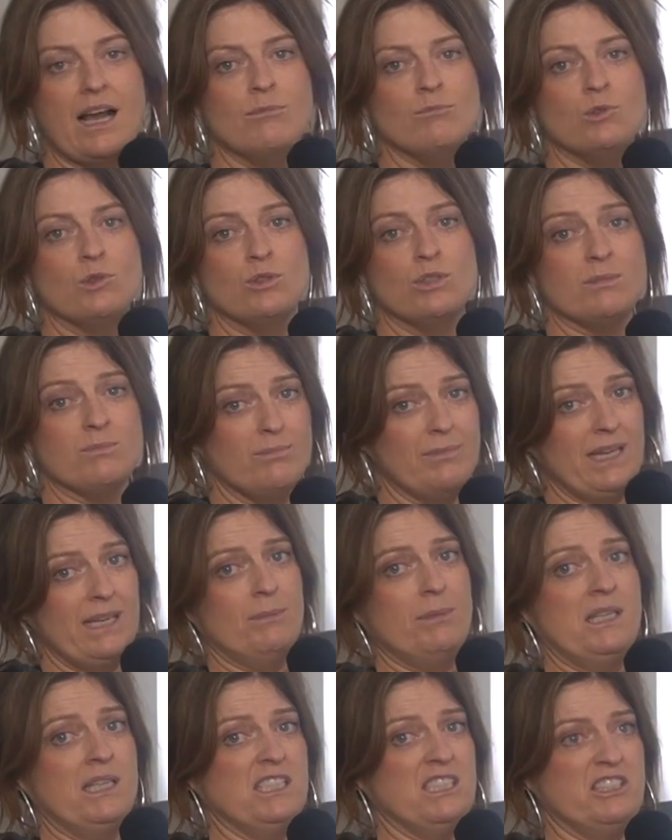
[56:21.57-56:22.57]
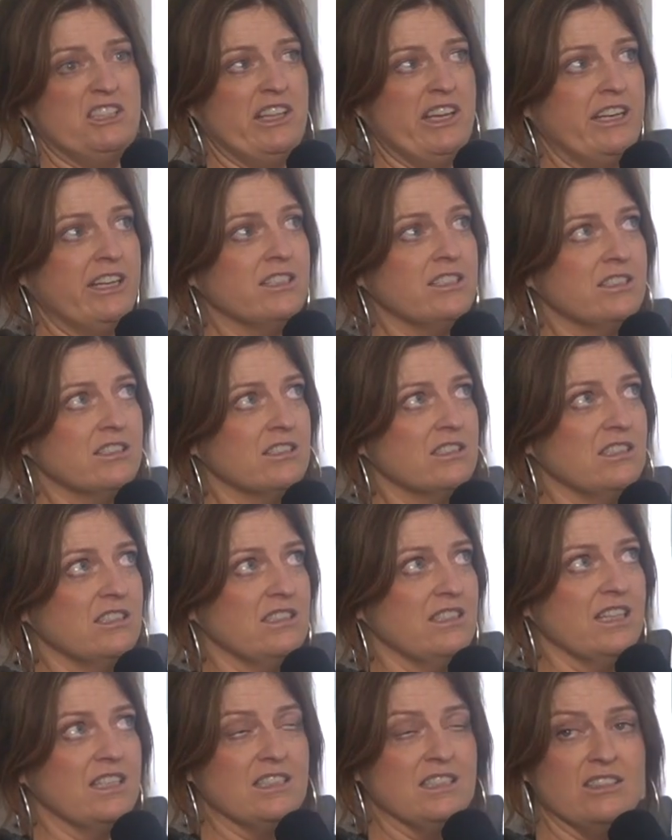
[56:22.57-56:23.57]
I'm not as minimal as this because
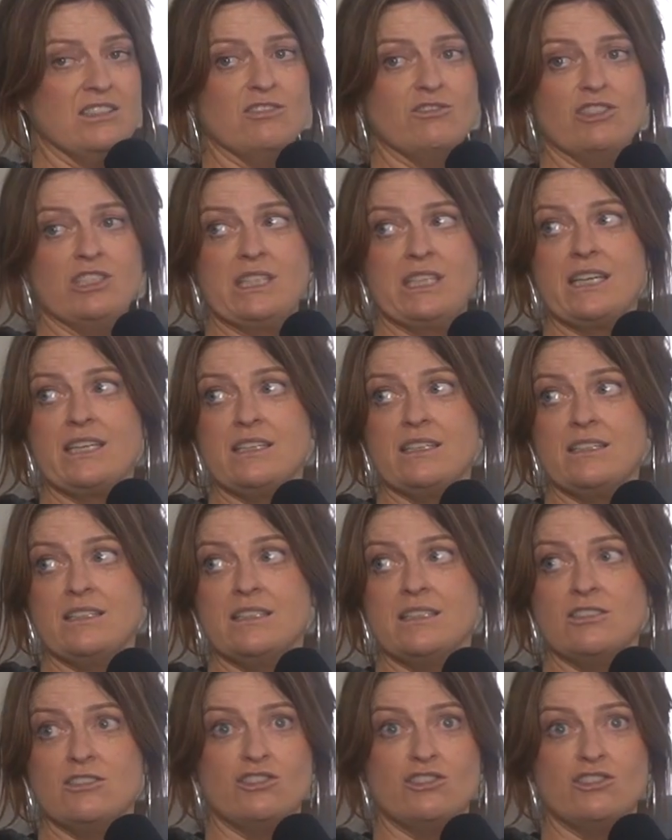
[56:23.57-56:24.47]
this is ridiculous.